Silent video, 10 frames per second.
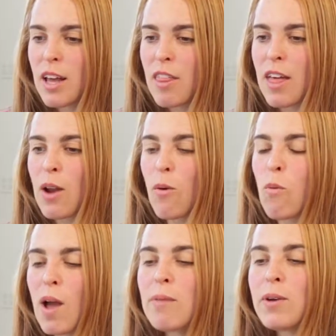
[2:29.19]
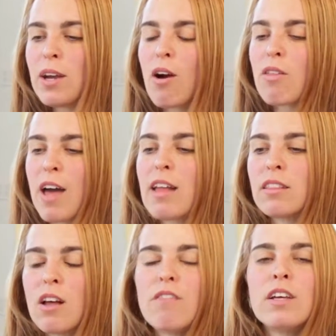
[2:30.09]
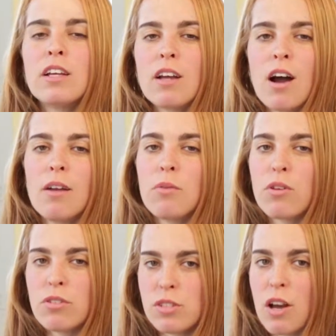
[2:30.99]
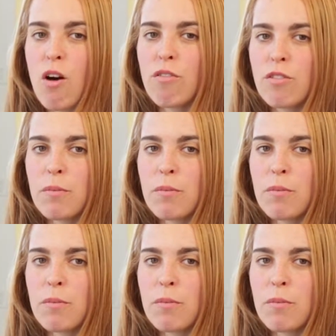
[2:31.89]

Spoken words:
that when we are that loving and kind with ourselves,